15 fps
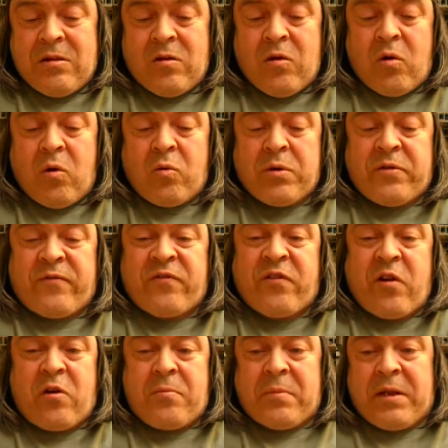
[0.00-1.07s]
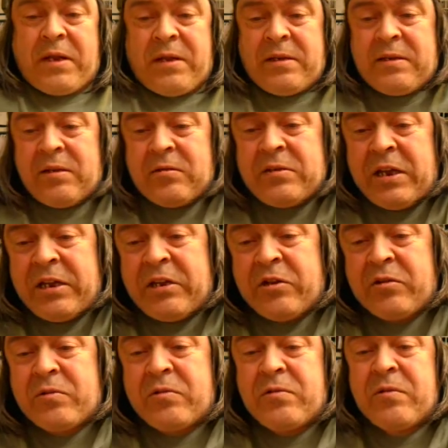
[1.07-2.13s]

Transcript: hold it firmly. Now take your